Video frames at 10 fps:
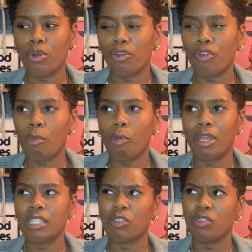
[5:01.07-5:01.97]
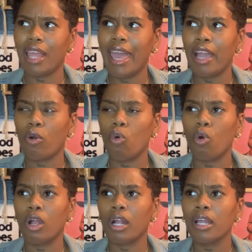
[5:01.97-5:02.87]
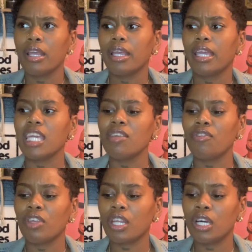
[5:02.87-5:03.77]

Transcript: Or from a place of lack or even